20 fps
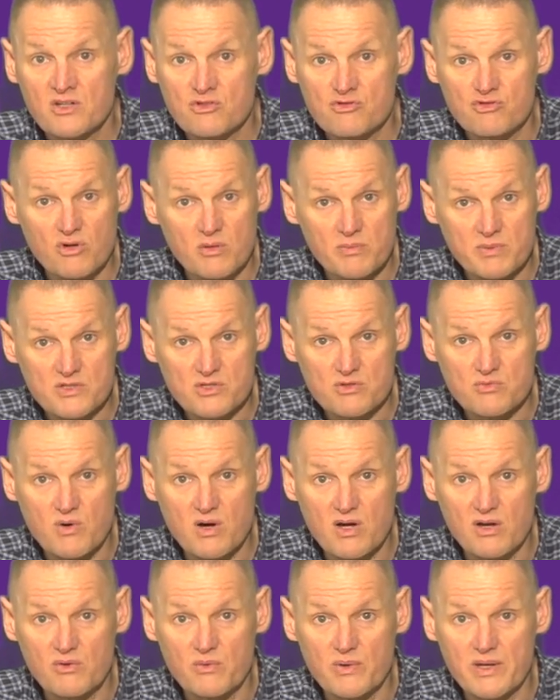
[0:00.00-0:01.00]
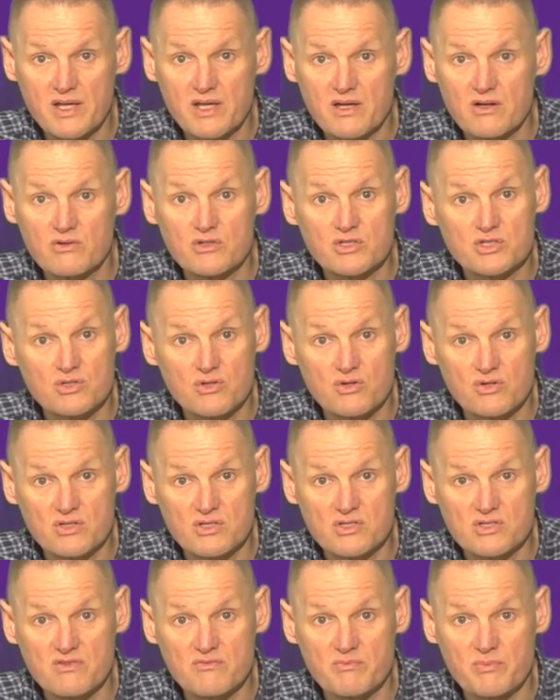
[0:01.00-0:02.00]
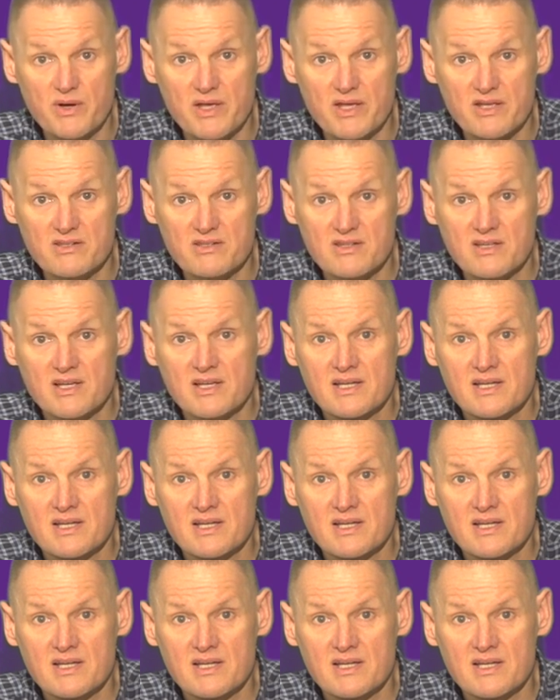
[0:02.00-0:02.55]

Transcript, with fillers: trouble swallowing, or a shortness of breath.